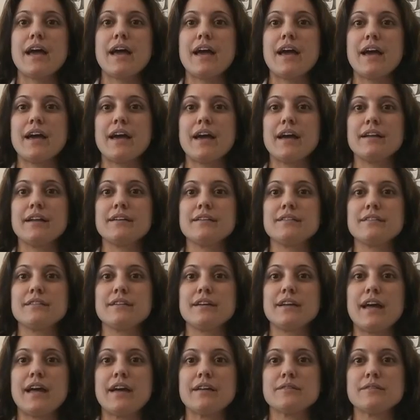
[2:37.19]
and
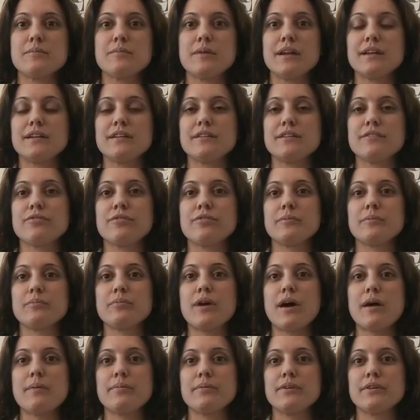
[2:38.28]
it has many different
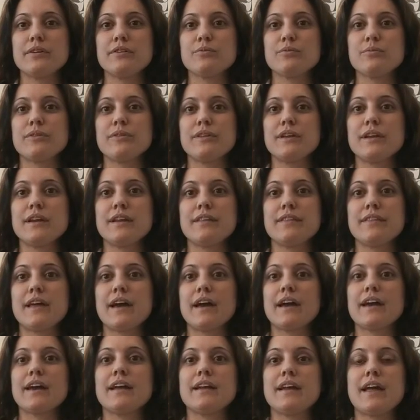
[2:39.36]
properties within it
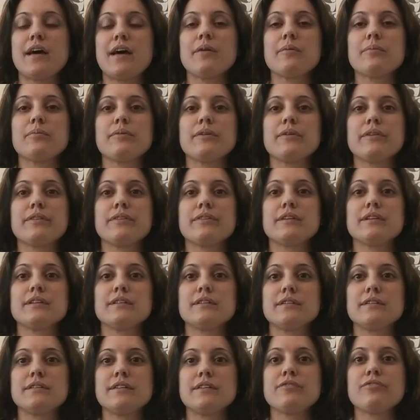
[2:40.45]
that can help with
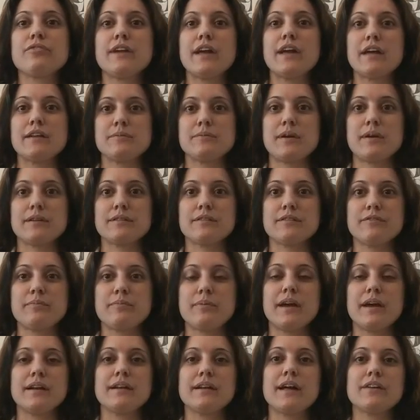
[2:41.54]
different aspects of
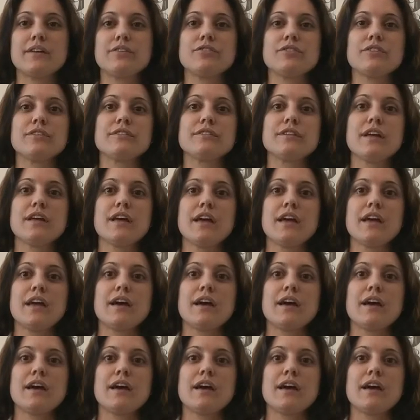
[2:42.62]
pain, not just